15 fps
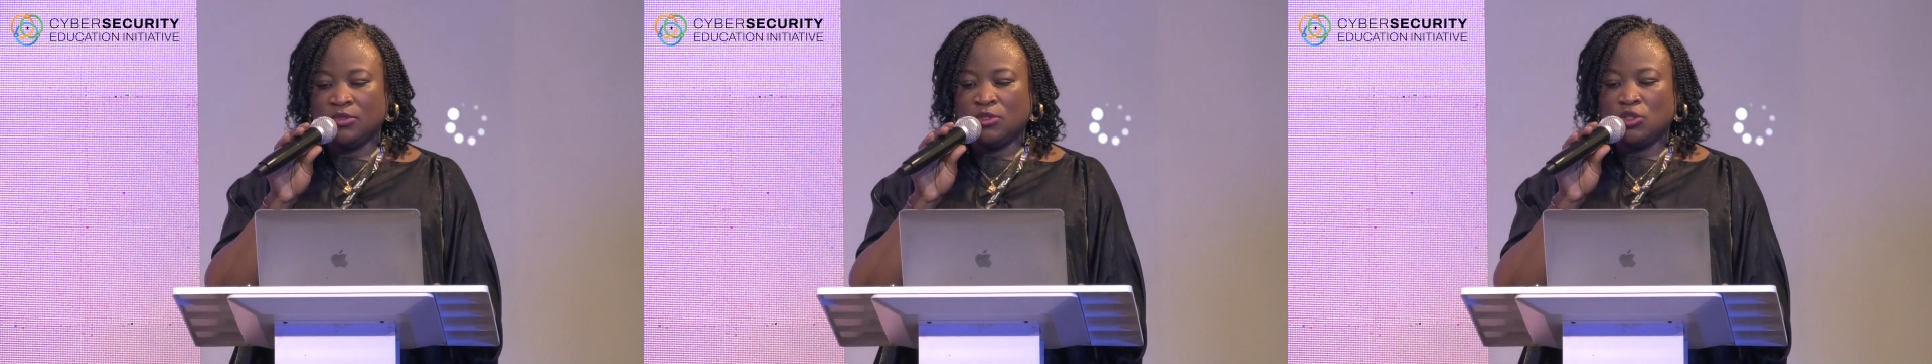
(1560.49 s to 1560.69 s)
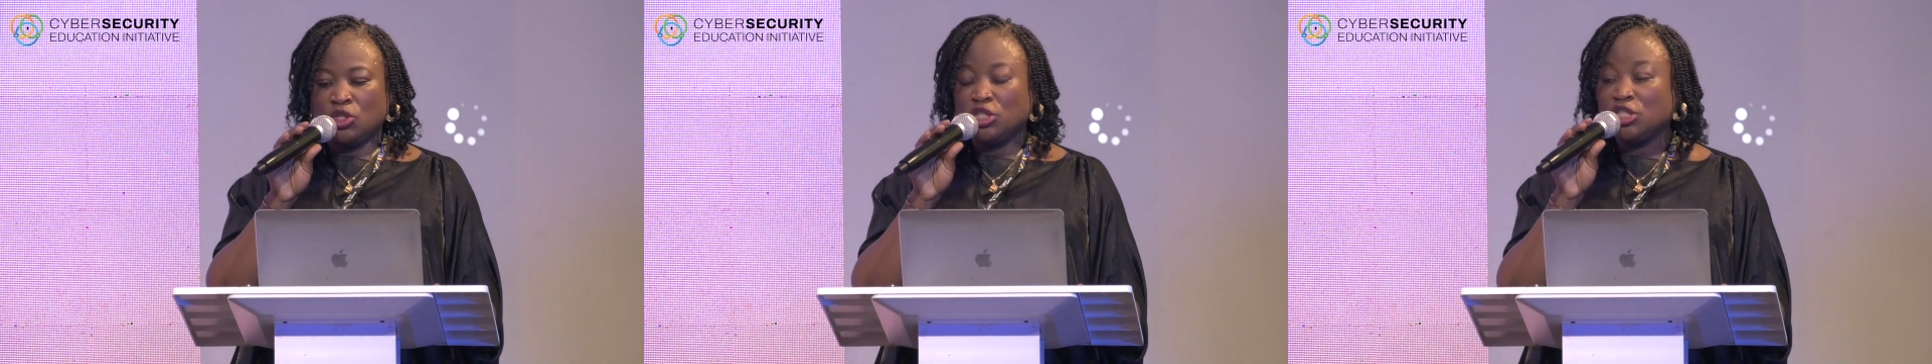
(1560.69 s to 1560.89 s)

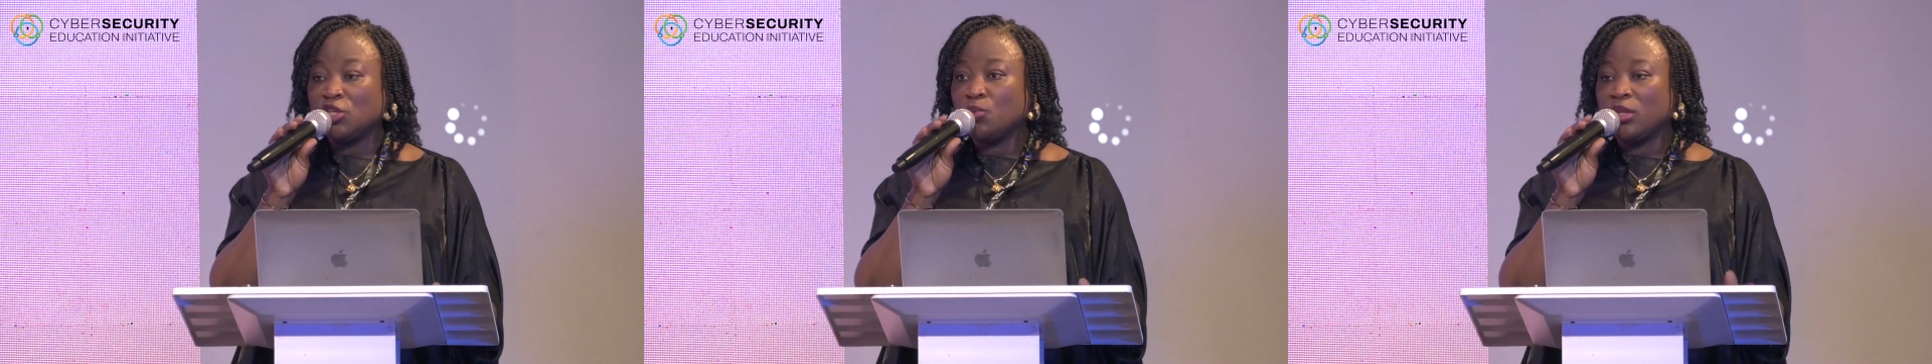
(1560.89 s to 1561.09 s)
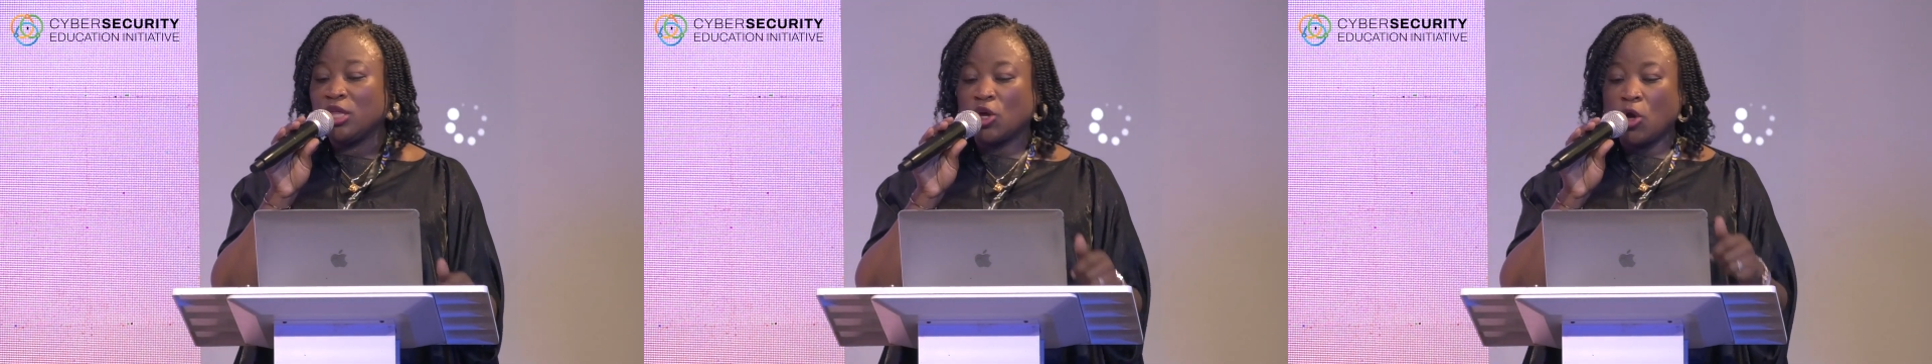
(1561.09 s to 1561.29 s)
to deal
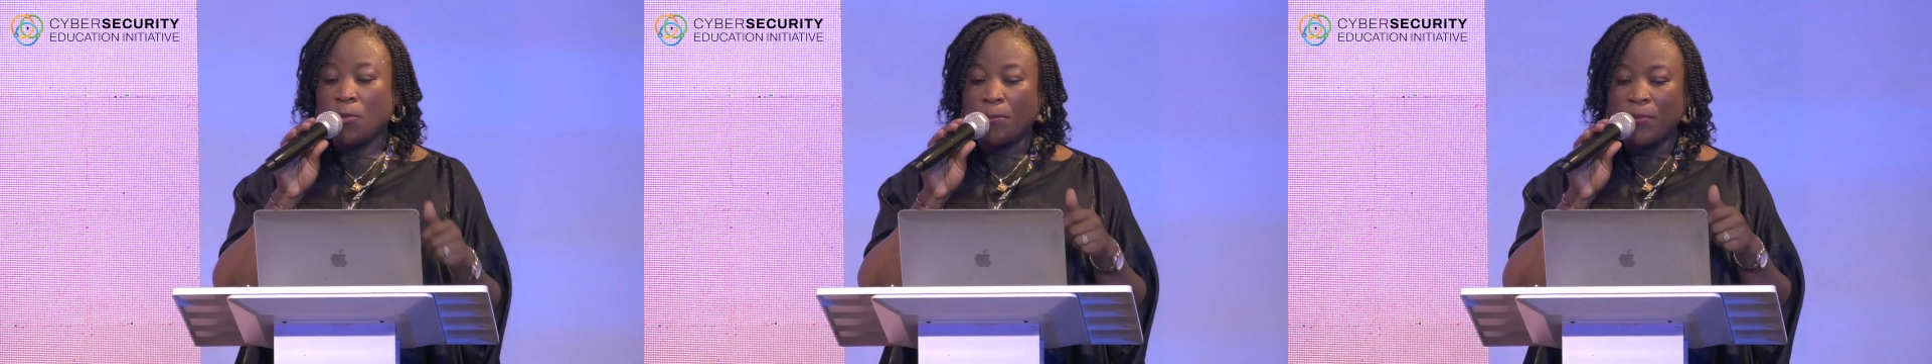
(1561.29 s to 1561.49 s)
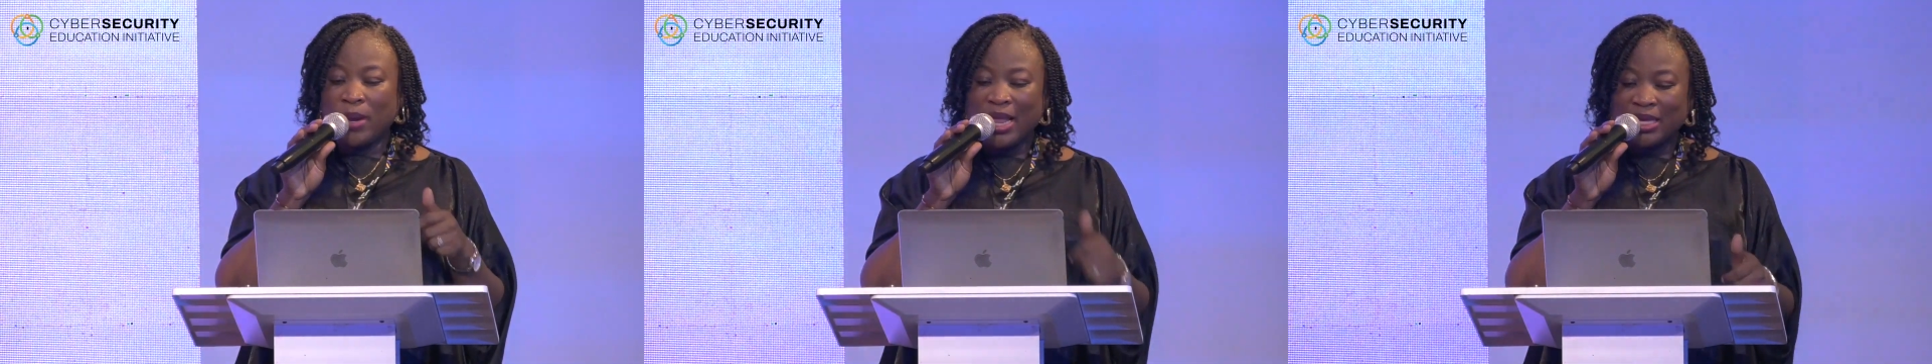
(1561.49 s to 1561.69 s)
with the
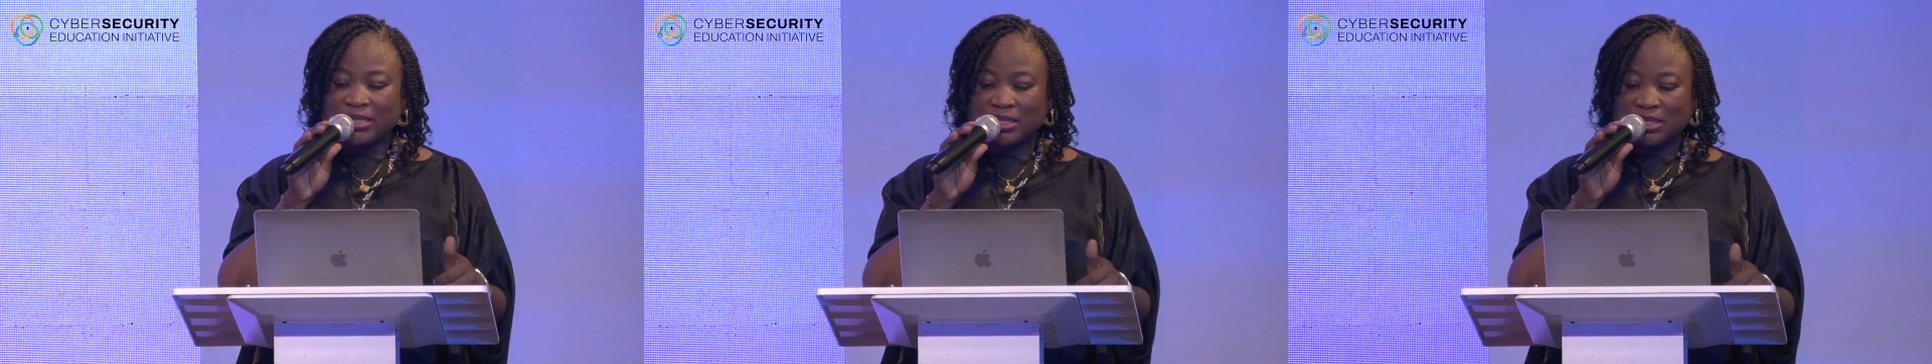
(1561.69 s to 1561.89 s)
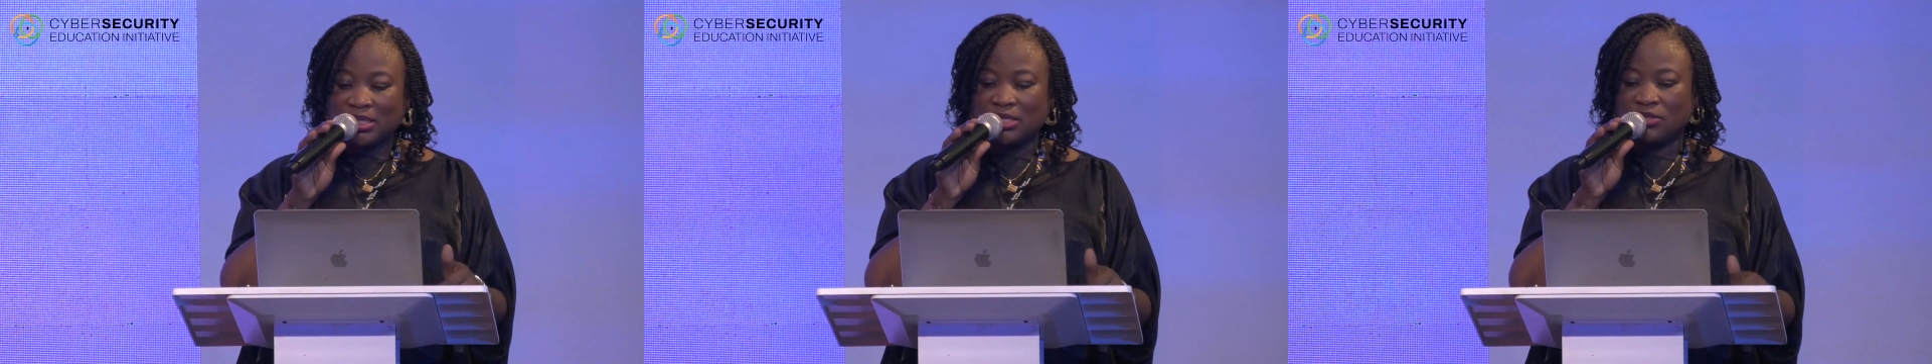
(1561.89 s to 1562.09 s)

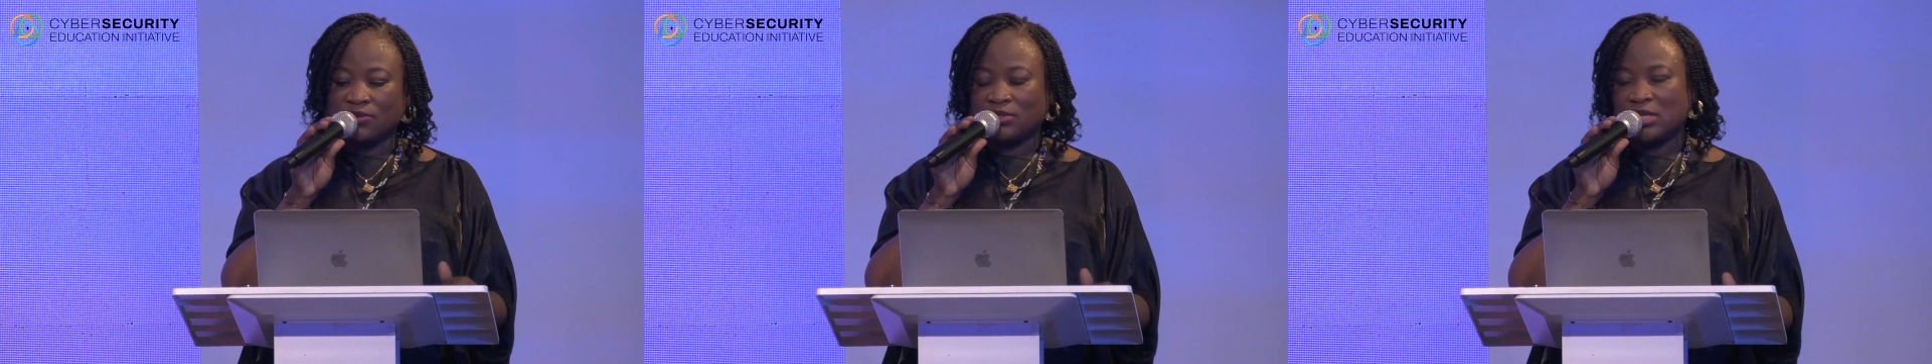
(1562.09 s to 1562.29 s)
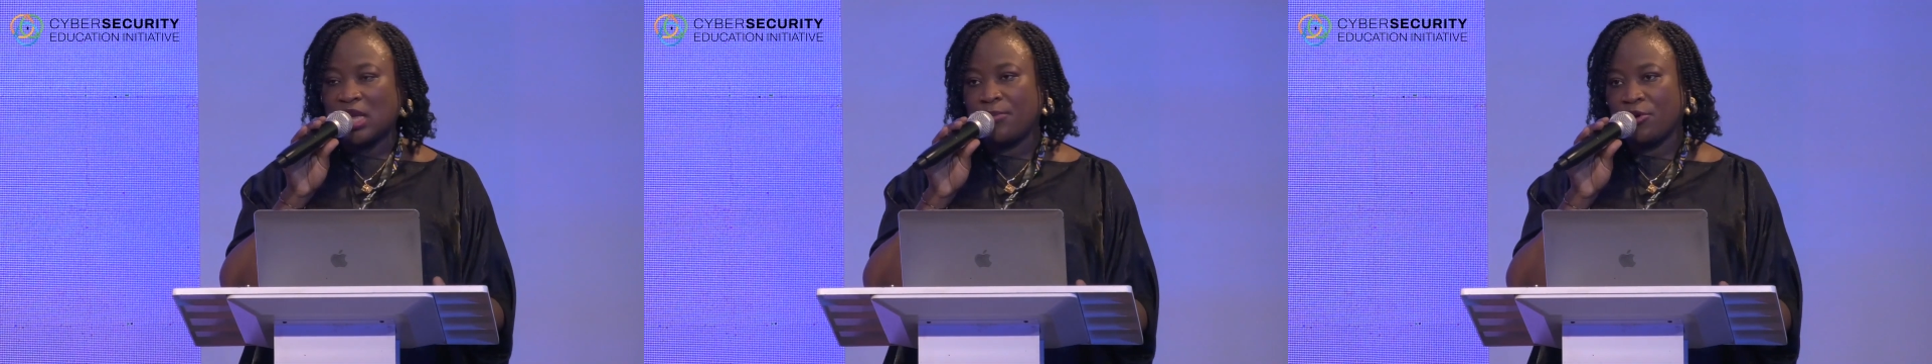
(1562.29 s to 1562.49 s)
complexities of
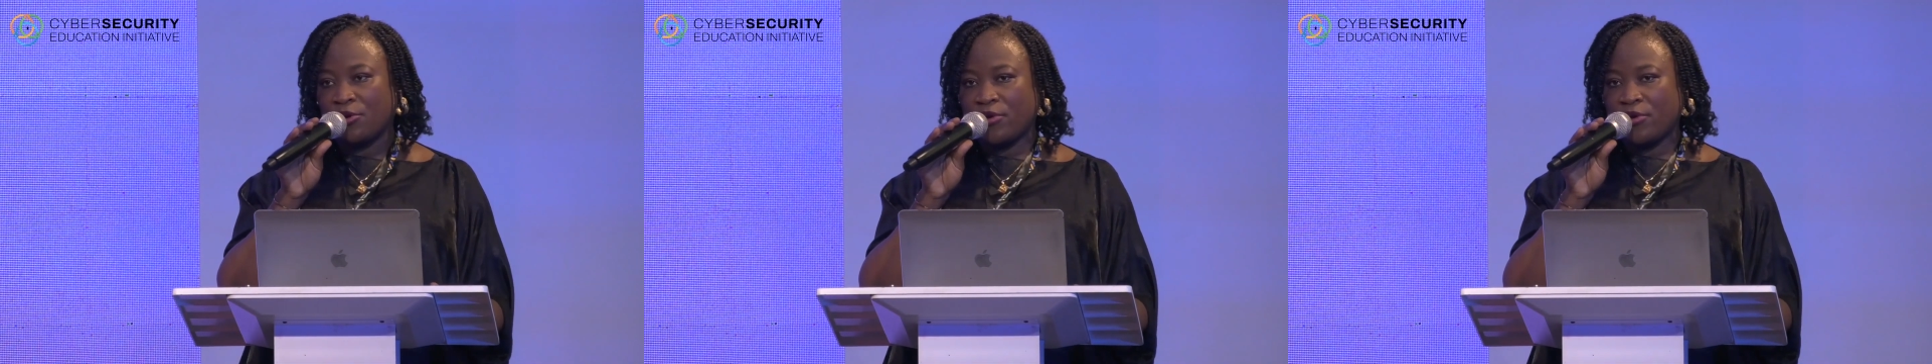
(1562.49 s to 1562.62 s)
cybercrime.